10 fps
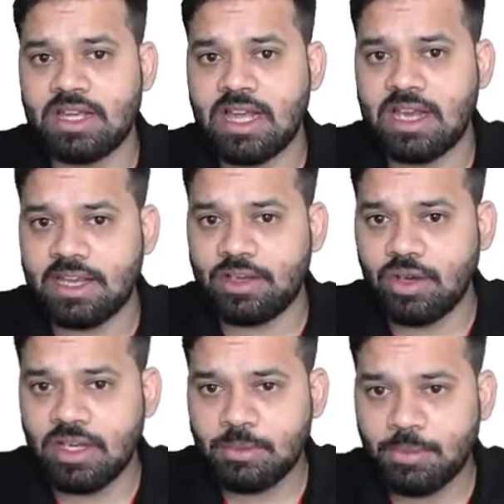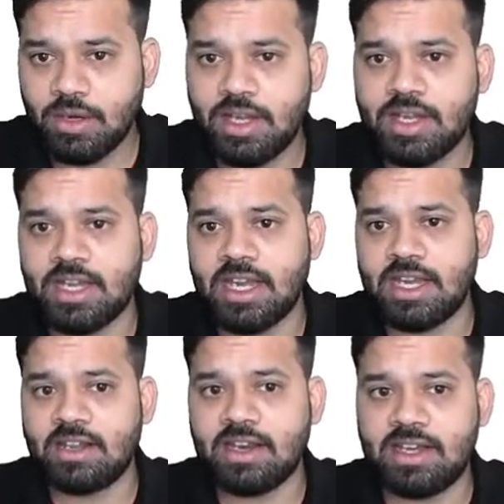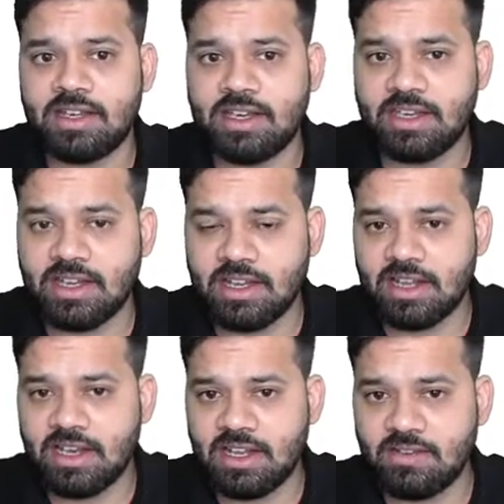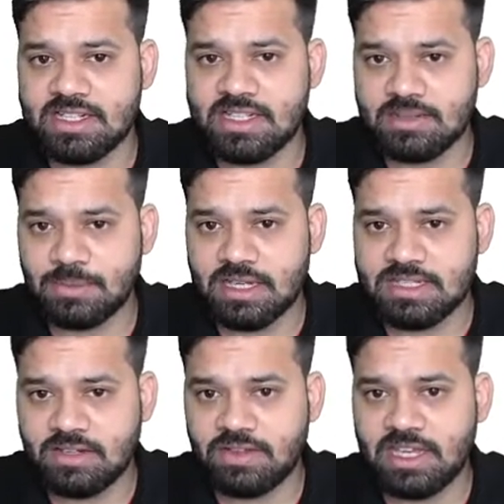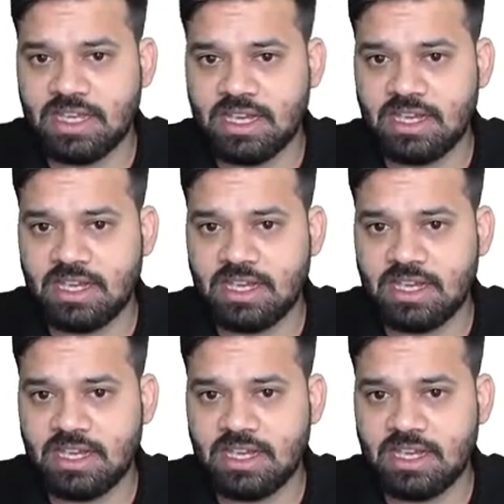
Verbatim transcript: an iconic poet and a writer in Kannada language, has passed away.